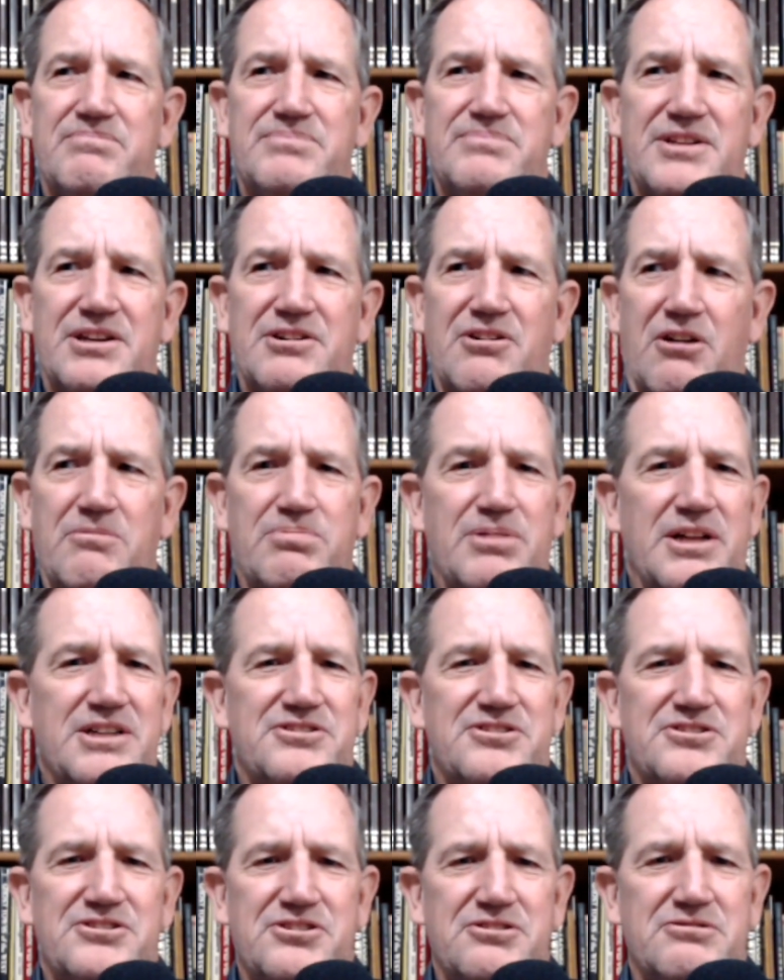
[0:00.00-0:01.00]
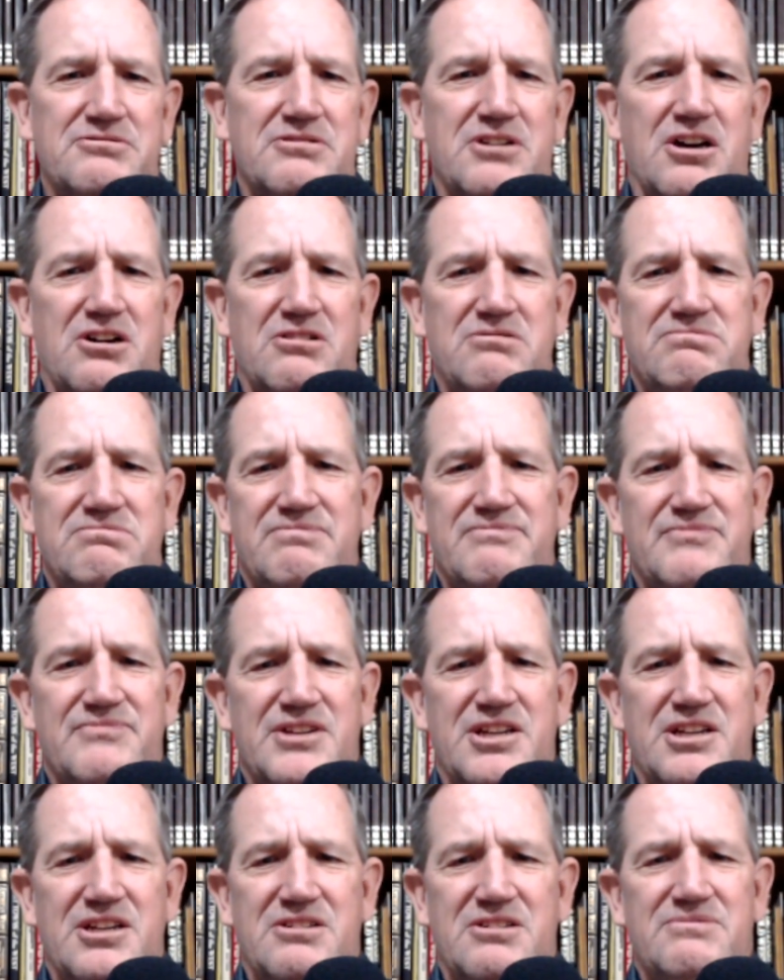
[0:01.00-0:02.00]
There are places you can go,
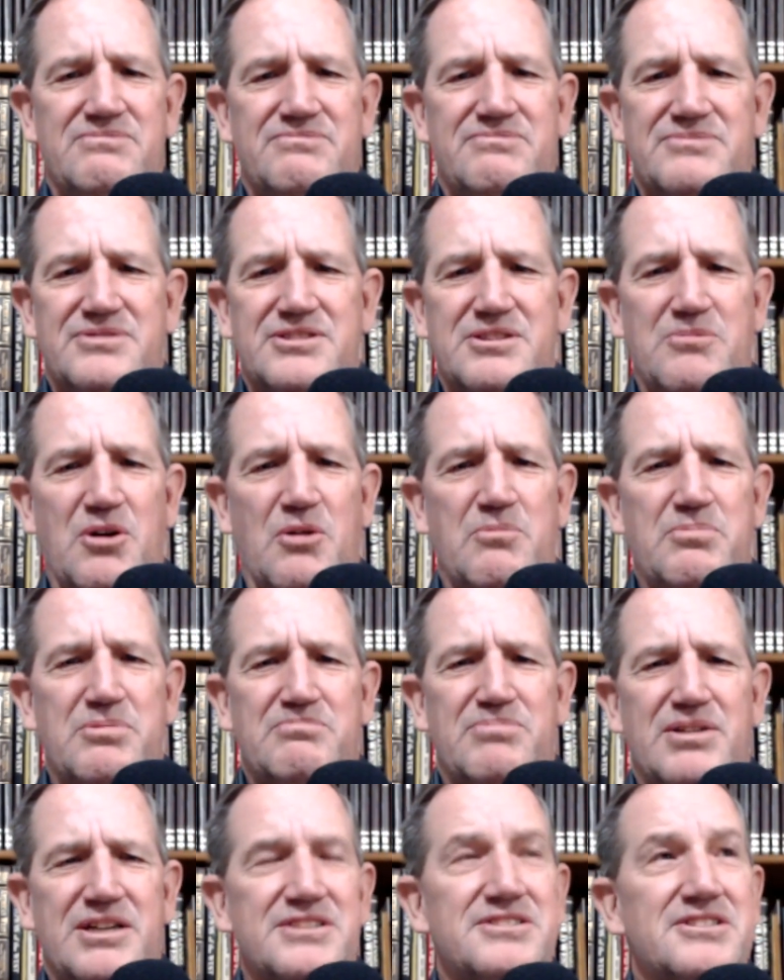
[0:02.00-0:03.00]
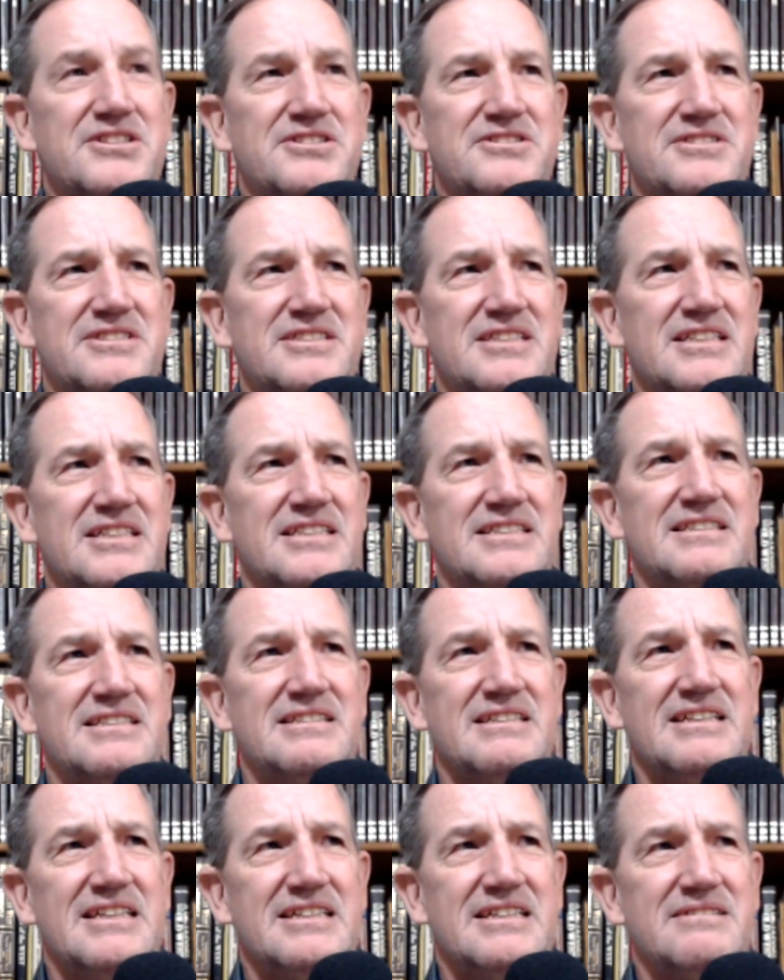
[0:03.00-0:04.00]
some open places,
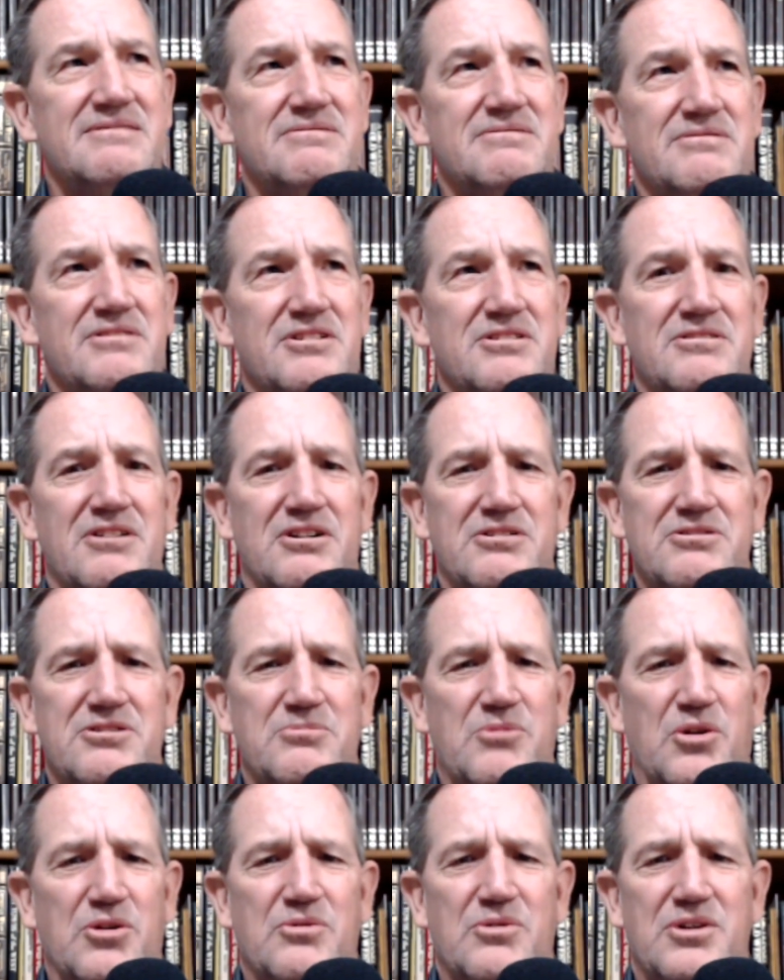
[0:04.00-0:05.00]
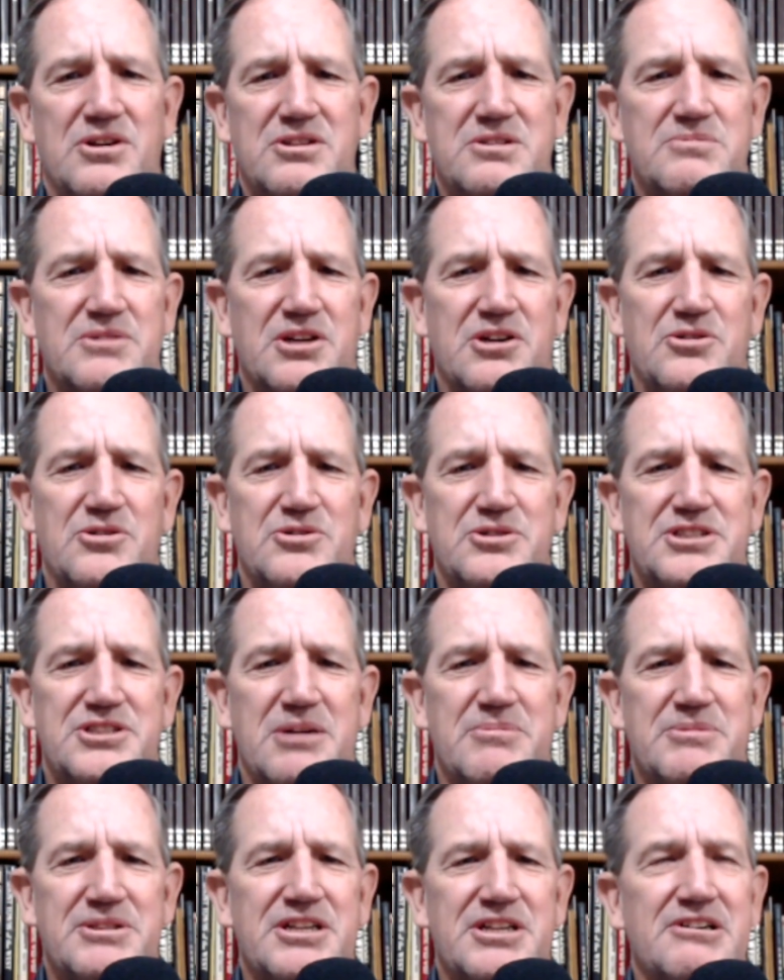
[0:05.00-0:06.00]
and you're more than welcome to go to a
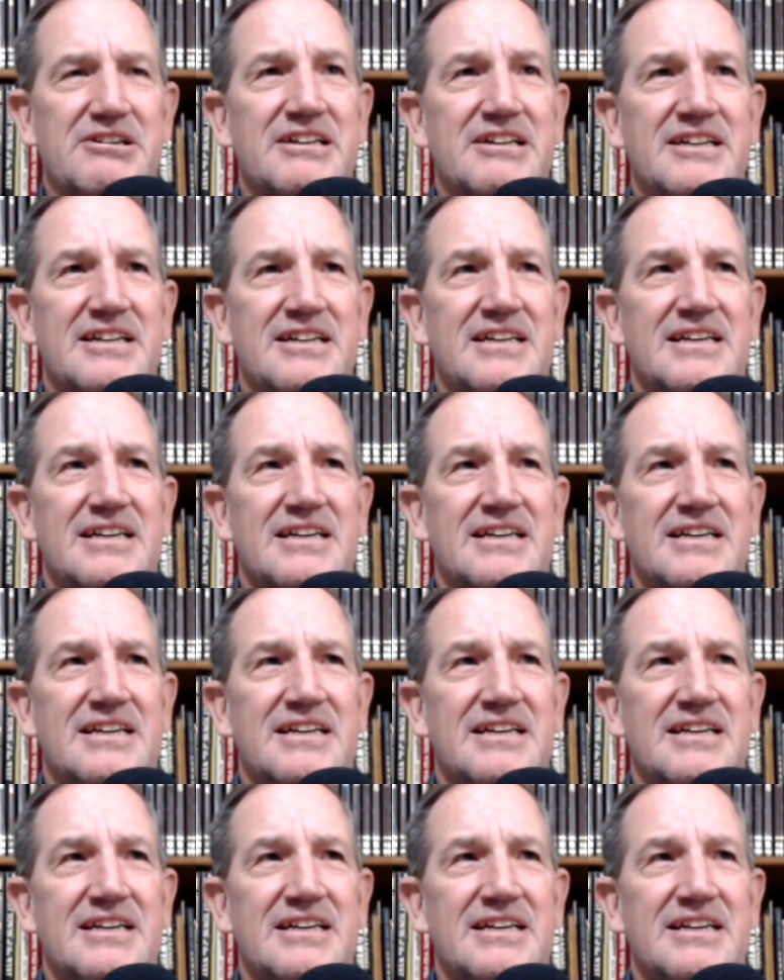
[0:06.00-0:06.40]
cemetery.